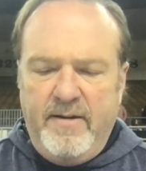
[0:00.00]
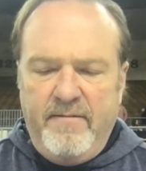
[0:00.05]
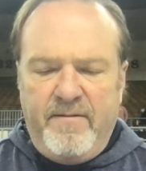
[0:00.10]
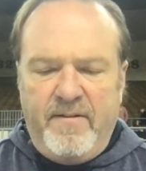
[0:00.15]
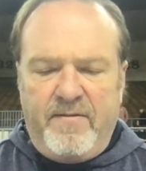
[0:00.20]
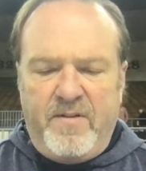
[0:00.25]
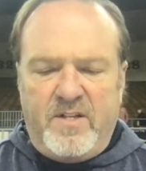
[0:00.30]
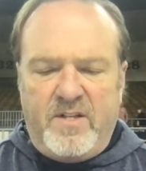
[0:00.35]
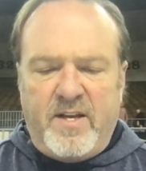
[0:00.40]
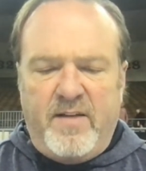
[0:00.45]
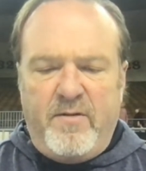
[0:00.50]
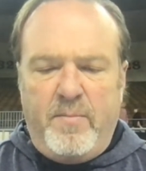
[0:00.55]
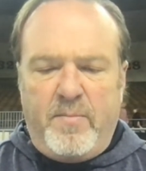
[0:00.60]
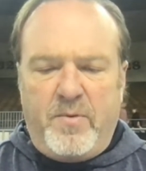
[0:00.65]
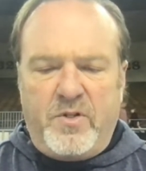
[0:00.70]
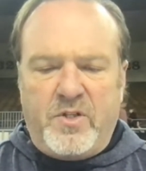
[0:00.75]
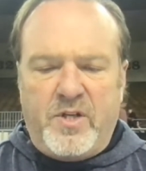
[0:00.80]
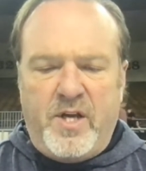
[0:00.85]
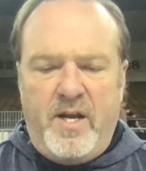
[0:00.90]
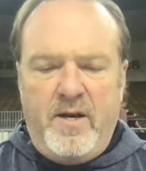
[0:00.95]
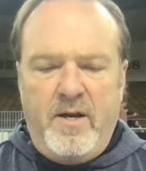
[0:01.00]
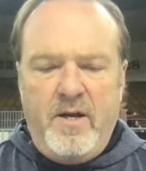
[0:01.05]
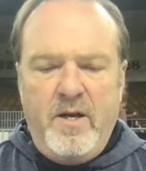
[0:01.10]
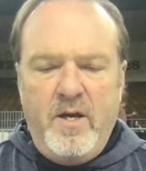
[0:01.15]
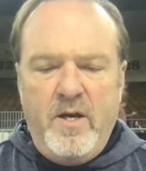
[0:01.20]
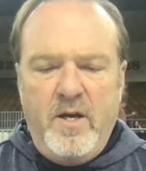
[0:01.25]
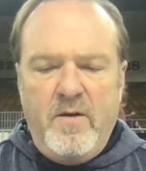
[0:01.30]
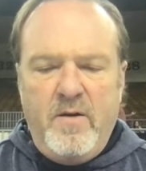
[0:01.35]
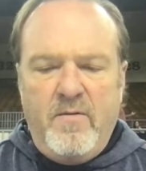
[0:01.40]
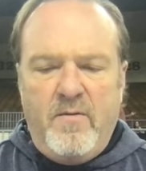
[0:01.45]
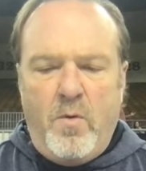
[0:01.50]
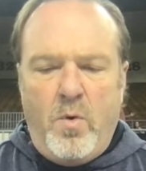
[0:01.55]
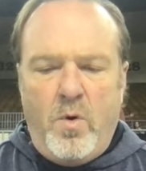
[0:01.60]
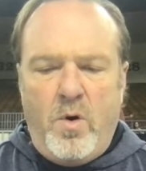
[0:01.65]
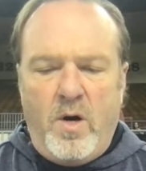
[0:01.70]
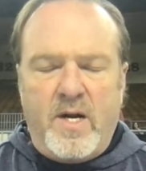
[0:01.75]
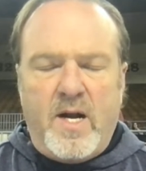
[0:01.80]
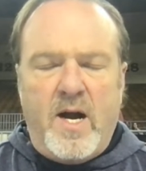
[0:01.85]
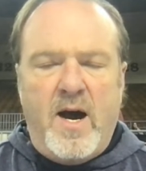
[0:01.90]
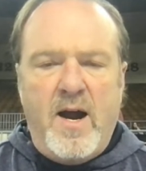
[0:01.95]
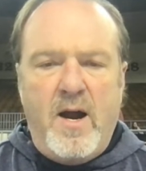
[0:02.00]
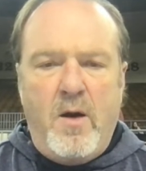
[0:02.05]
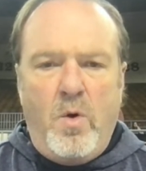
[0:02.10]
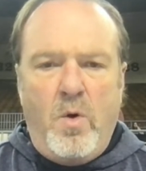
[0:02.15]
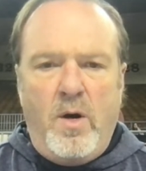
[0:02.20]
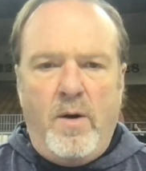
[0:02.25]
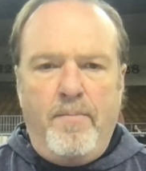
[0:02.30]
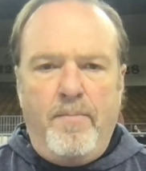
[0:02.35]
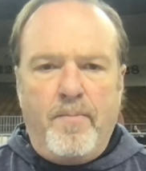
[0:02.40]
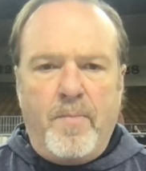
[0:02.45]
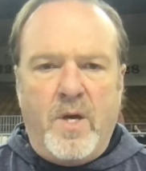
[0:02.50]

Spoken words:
57% for Kiowa